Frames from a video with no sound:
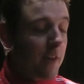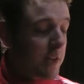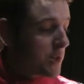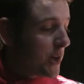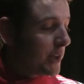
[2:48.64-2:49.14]
Yeah,
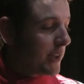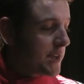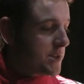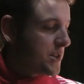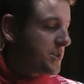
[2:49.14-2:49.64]
it certainly
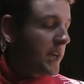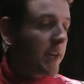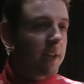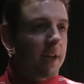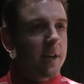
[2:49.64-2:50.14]
is. The
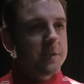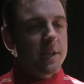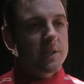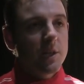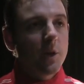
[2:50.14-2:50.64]
second car is
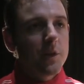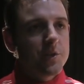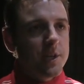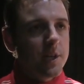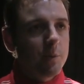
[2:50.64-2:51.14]
actually on the
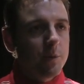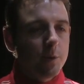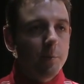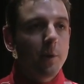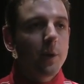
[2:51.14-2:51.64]
jig with
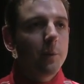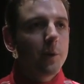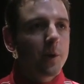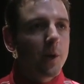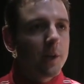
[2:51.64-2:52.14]
all the
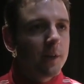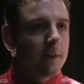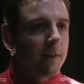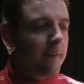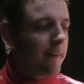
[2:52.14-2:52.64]
bodywork on it,
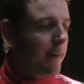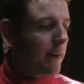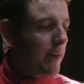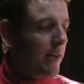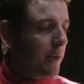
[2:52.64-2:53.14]

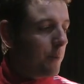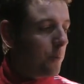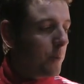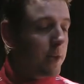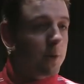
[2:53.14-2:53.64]
only a
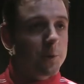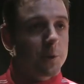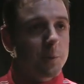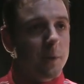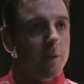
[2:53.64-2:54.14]
week or
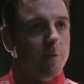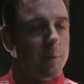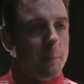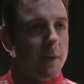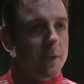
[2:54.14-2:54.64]
two away
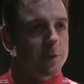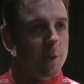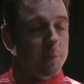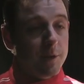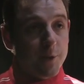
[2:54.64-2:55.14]
from the paint
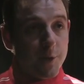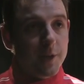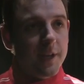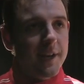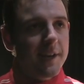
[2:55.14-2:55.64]
shop. The
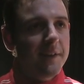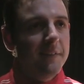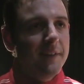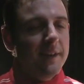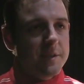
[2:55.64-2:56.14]
third car
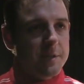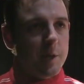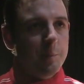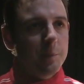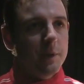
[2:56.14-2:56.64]
is a
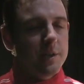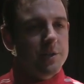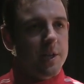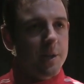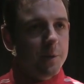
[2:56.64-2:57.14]
complete
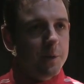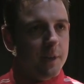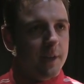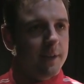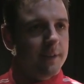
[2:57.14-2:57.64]
shell,
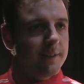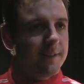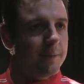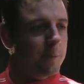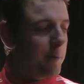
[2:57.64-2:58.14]
and
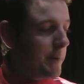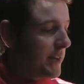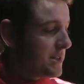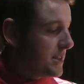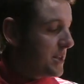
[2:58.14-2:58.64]
we're
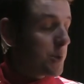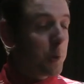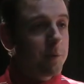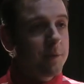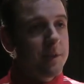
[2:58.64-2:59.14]
about to stitch
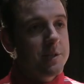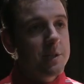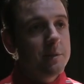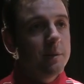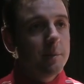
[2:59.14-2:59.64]
all of the
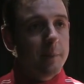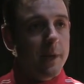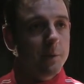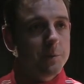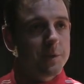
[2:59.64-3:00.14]
Nissan
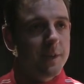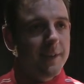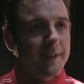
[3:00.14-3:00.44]
panels.